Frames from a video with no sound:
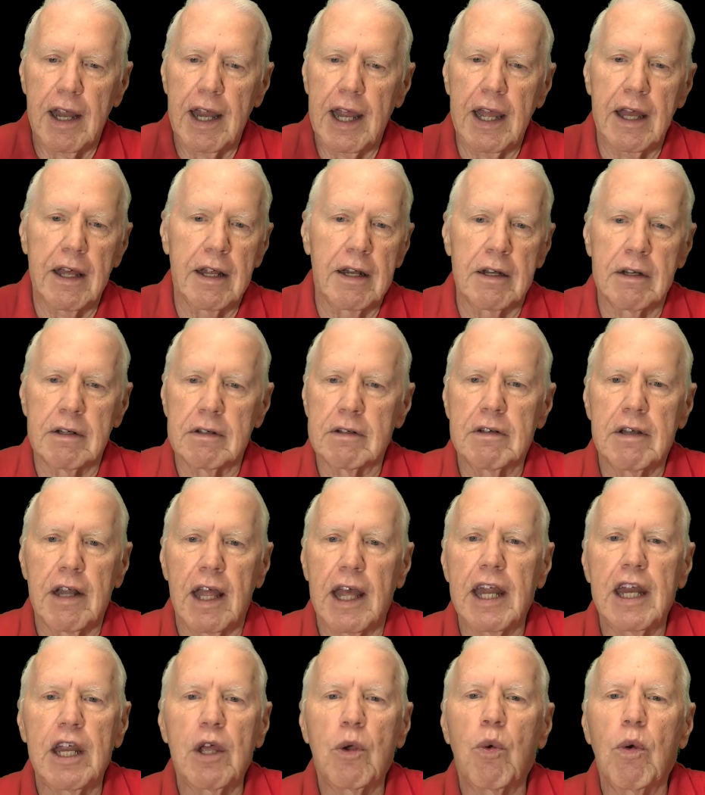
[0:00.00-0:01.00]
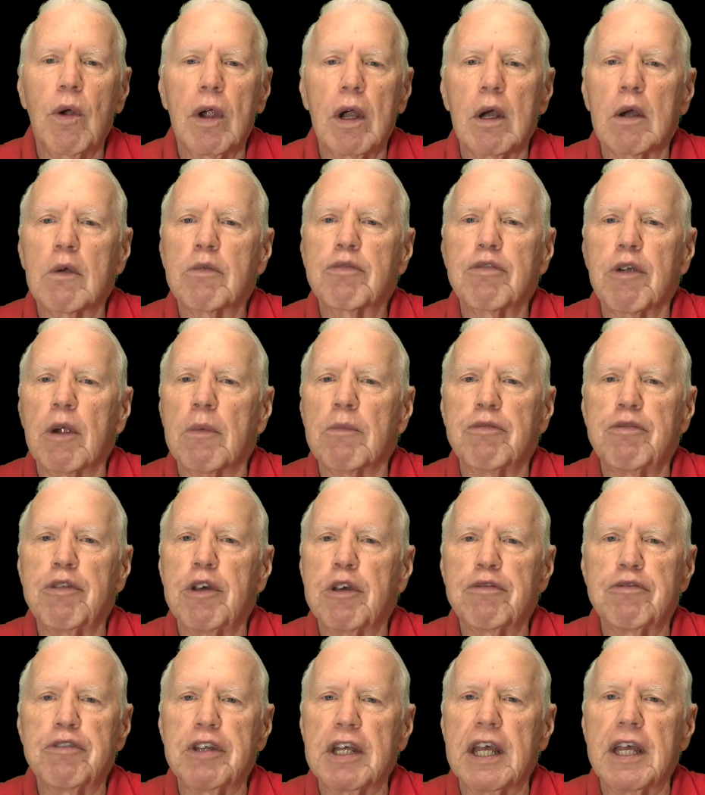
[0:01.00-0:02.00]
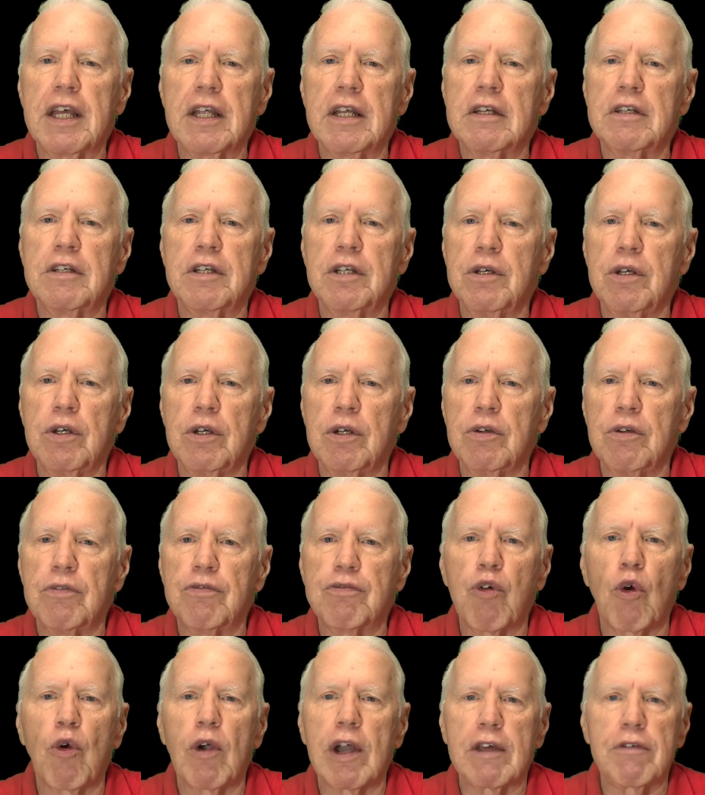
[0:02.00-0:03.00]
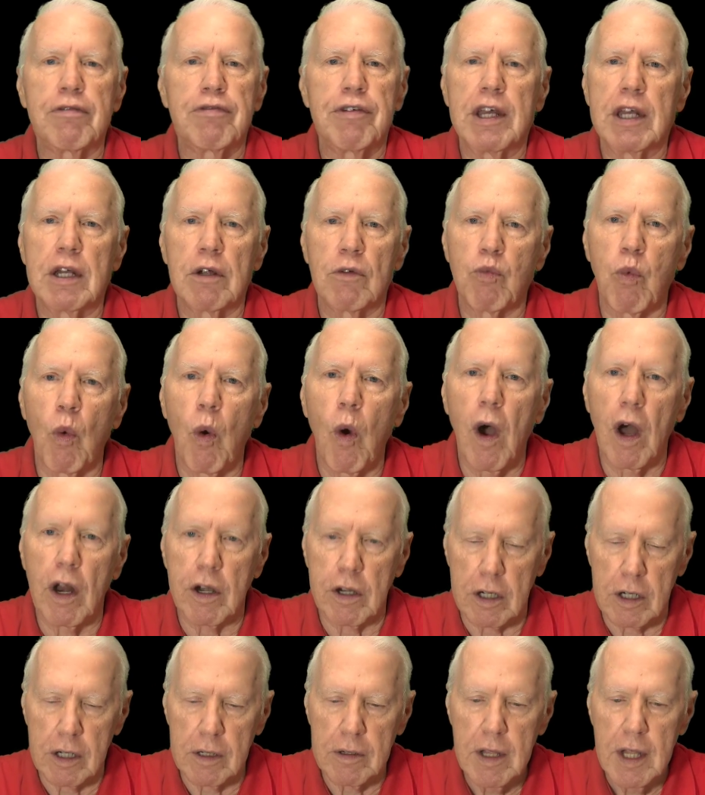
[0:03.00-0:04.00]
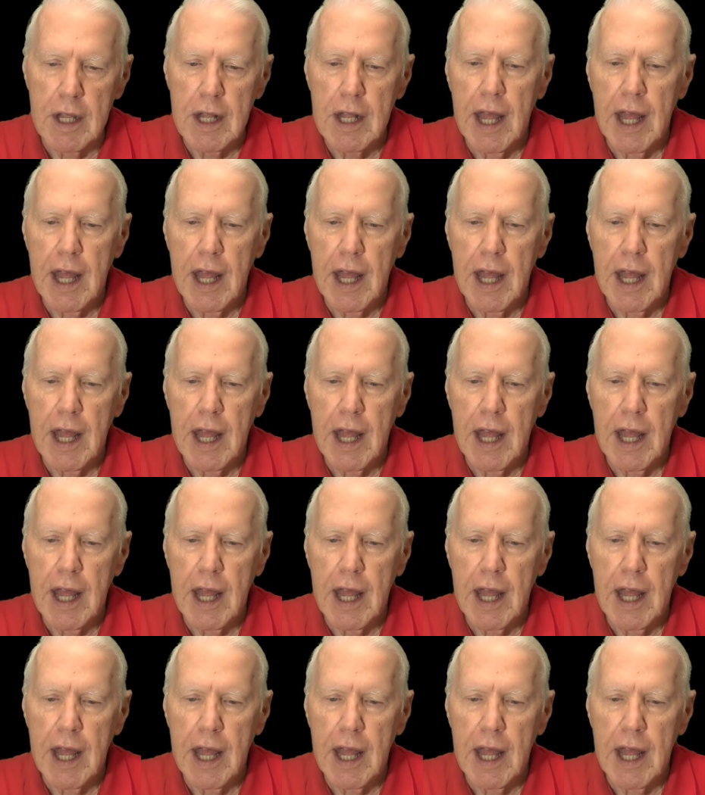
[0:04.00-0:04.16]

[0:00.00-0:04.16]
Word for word: in anywhere from 15 to 40 feet of water